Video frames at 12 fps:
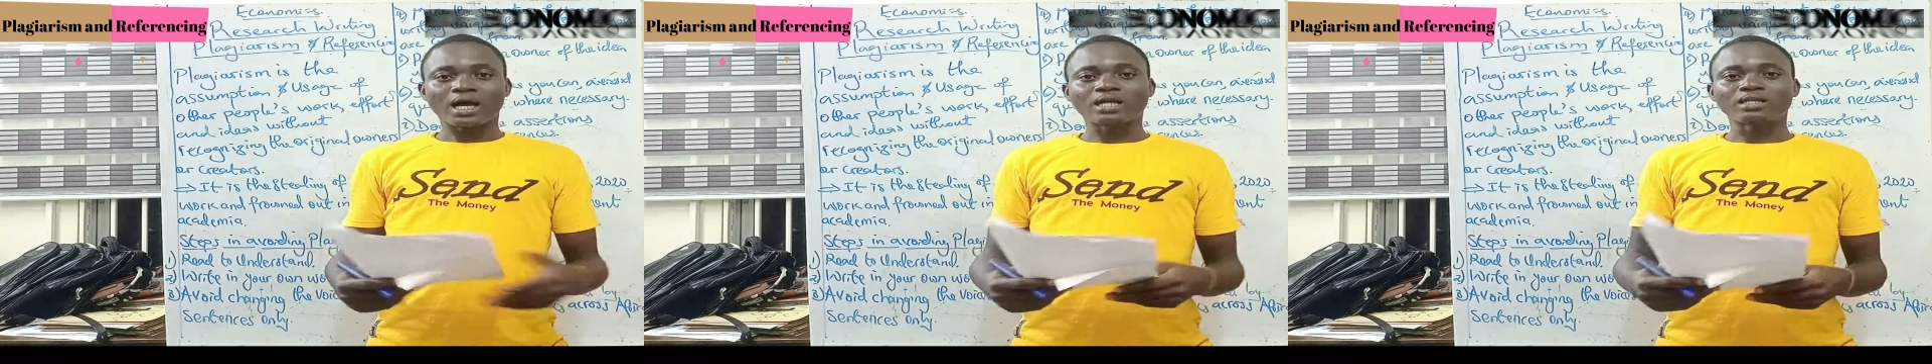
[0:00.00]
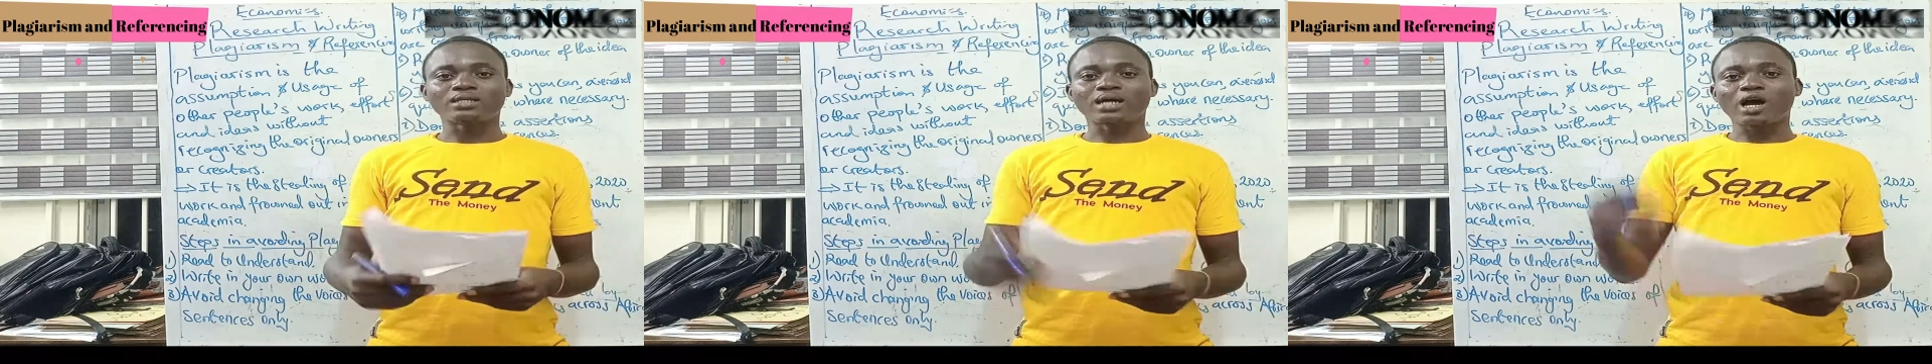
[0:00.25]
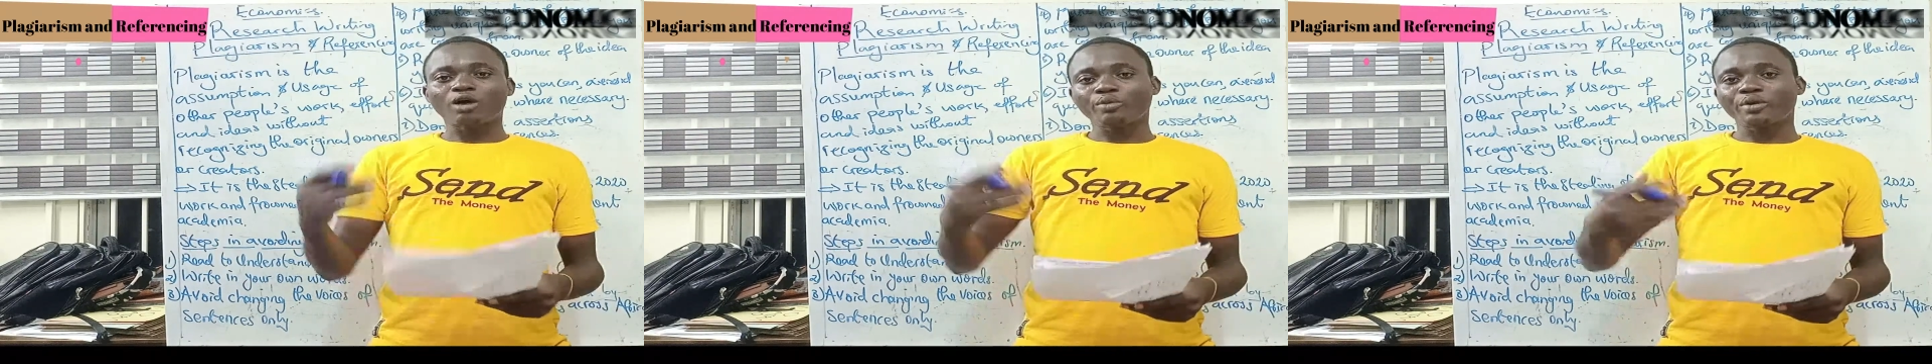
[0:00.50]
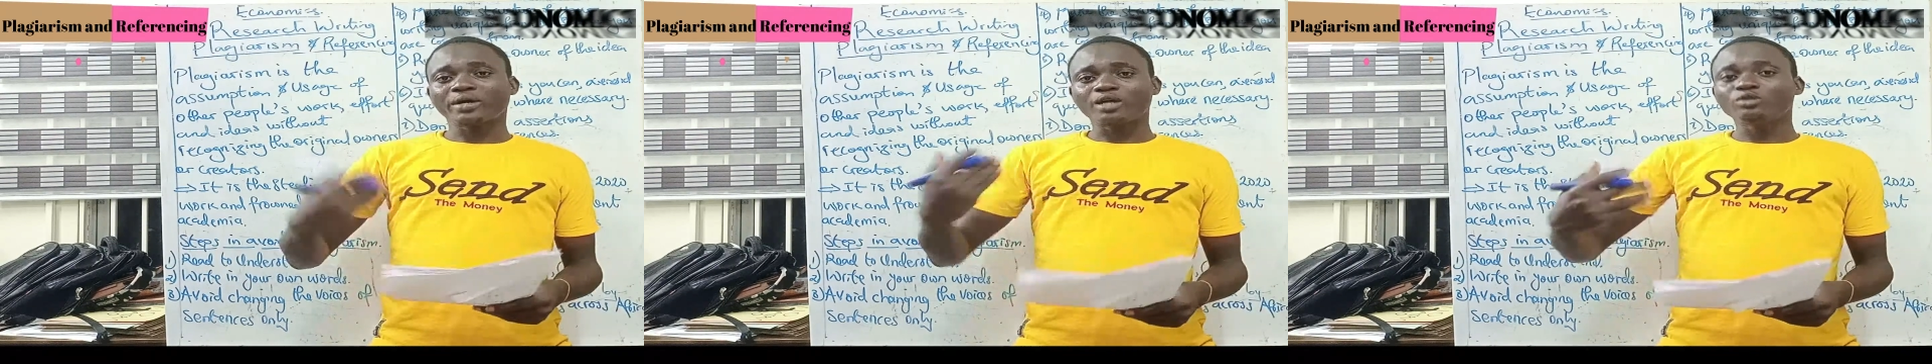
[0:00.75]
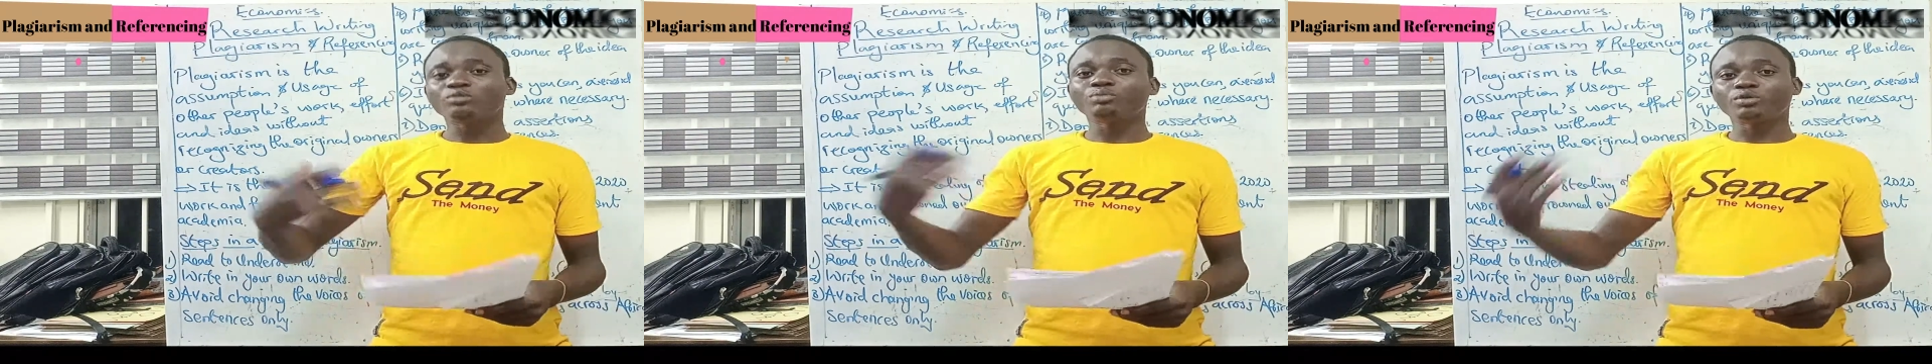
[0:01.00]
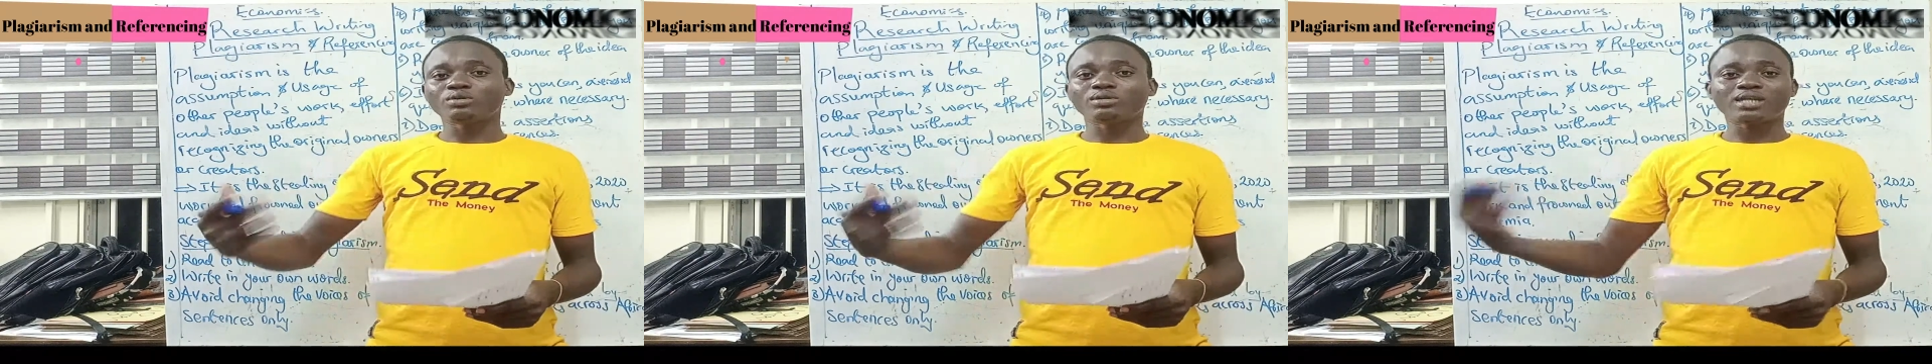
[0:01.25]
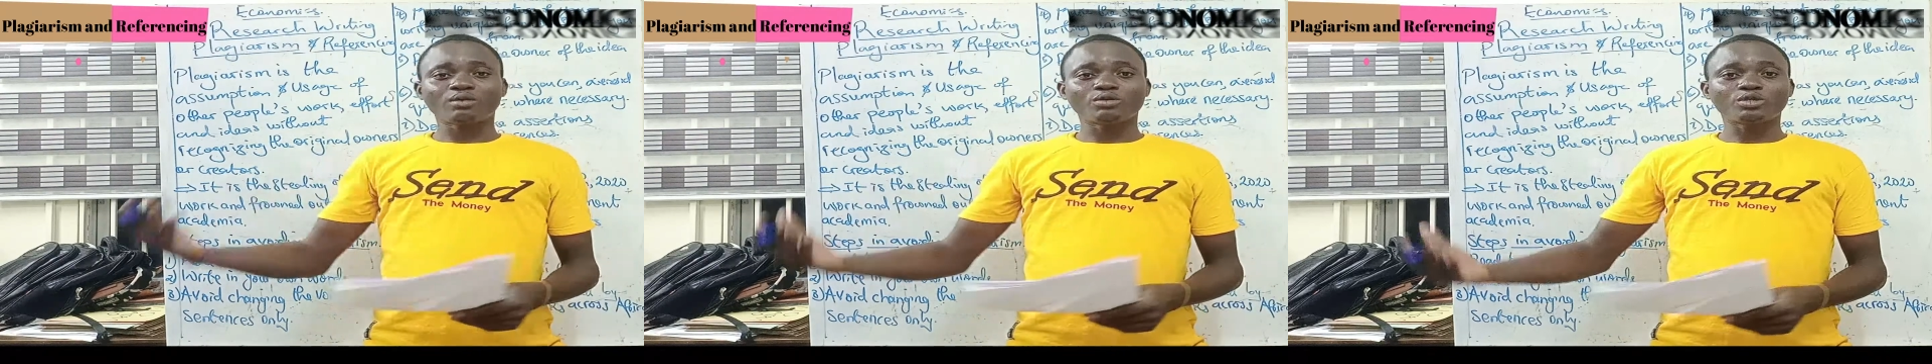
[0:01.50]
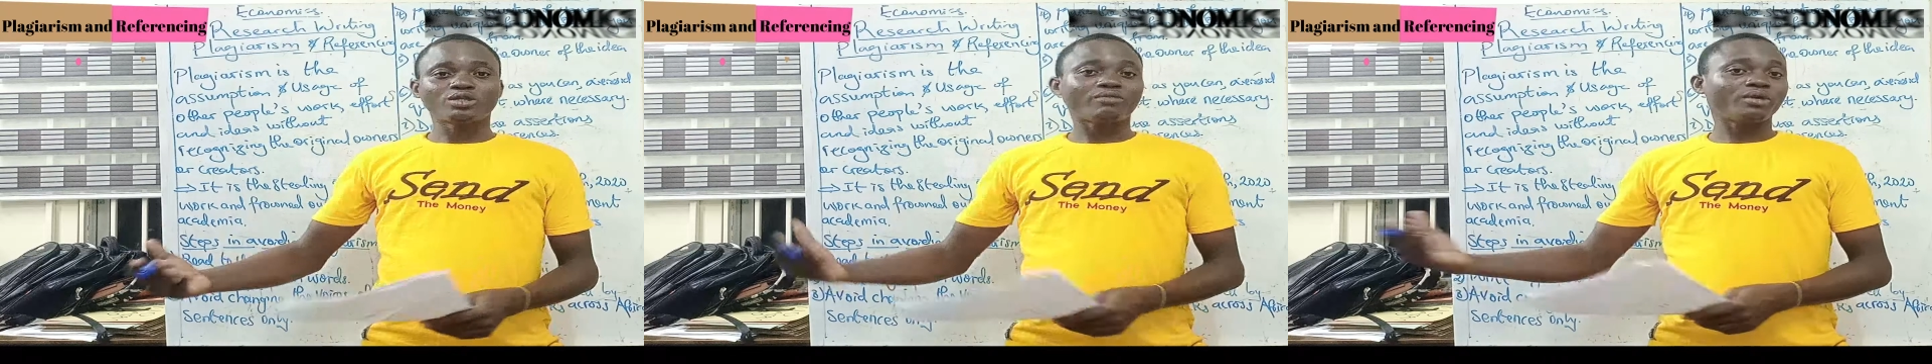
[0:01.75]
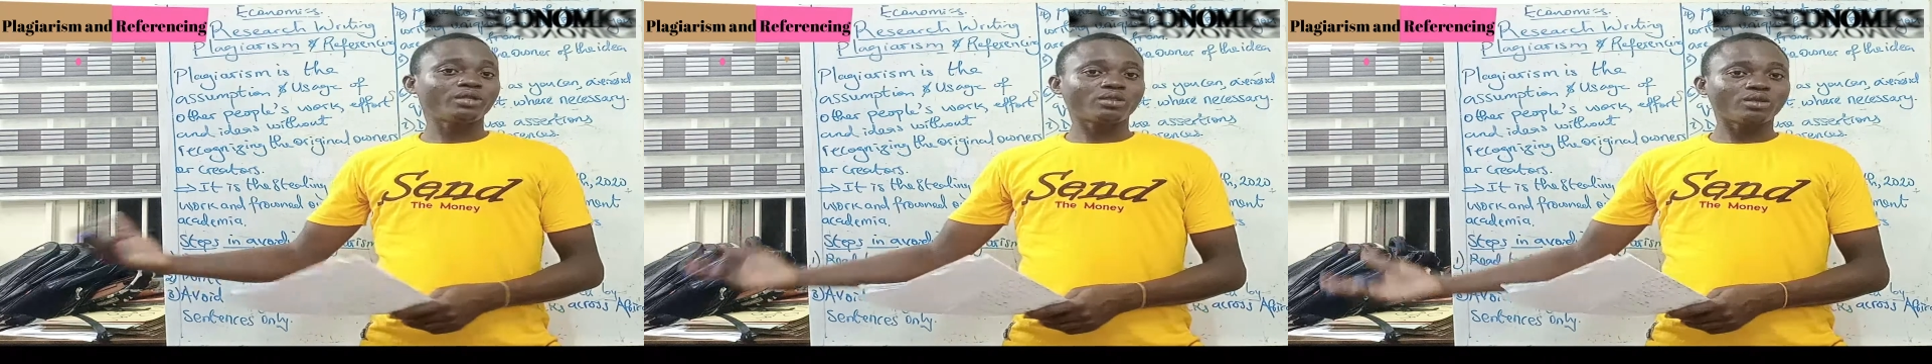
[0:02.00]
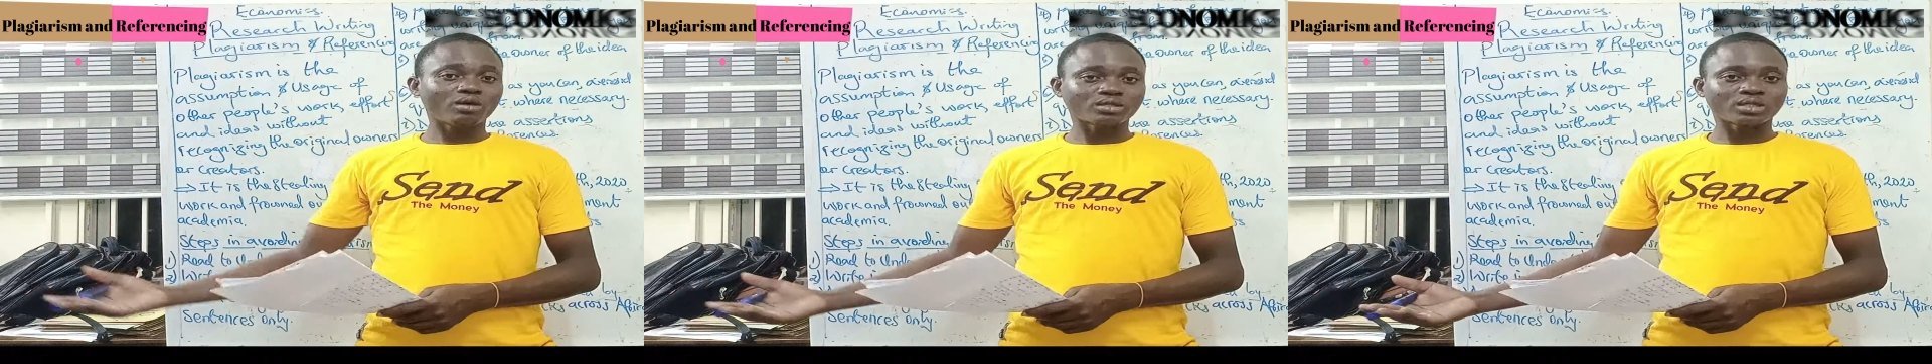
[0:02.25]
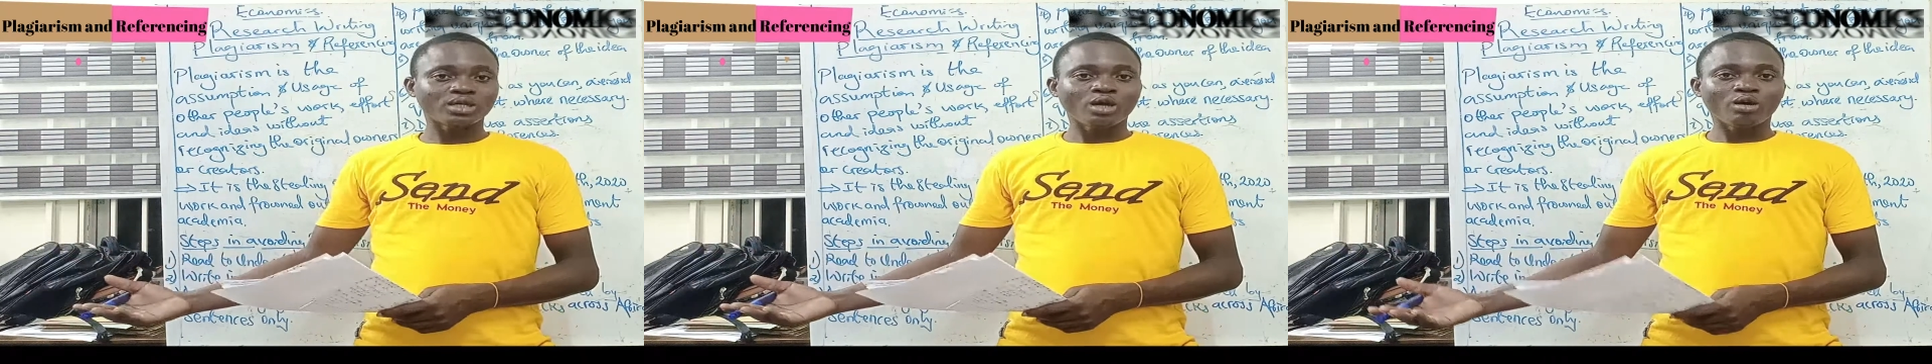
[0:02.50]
and how well can you build on that which you have been taught?